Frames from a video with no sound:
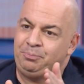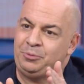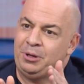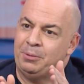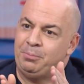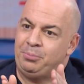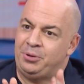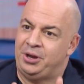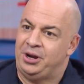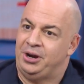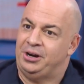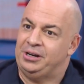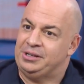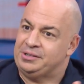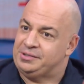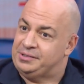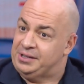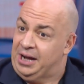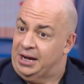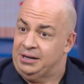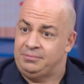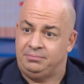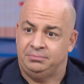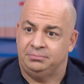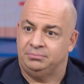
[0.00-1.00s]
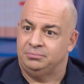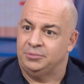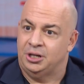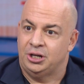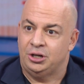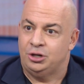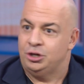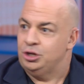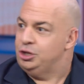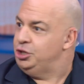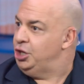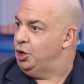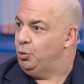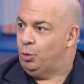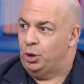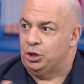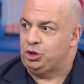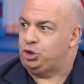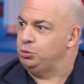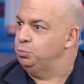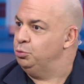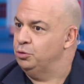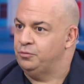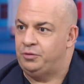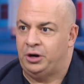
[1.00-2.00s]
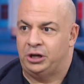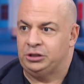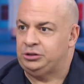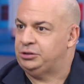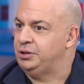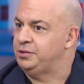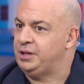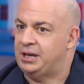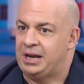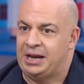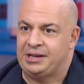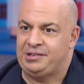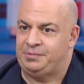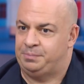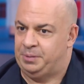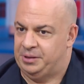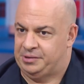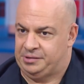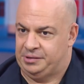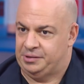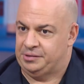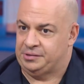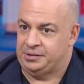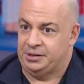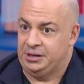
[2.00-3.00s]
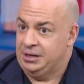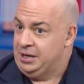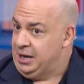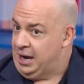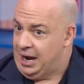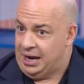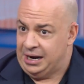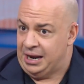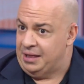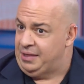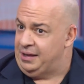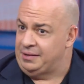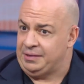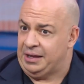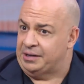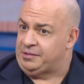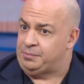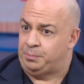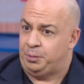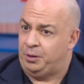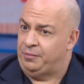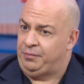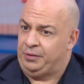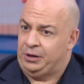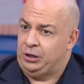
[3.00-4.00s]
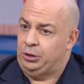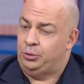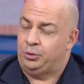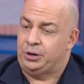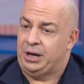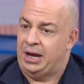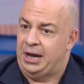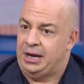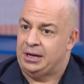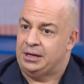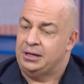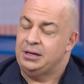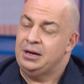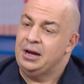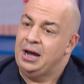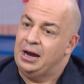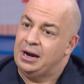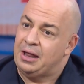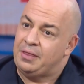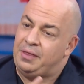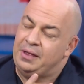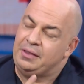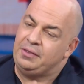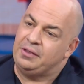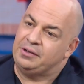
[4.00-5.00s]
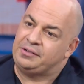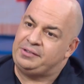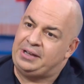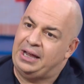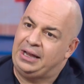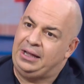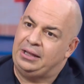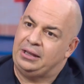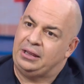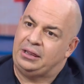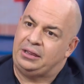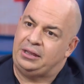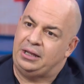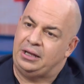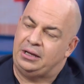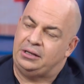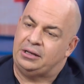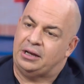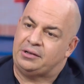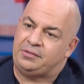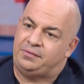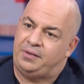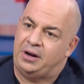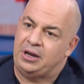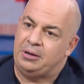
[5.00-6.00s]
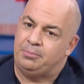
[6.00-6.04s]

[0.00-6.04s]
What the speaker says: period is done, they want to move on to the next business. And I think that's perfectly okay. And I think the second thing that's very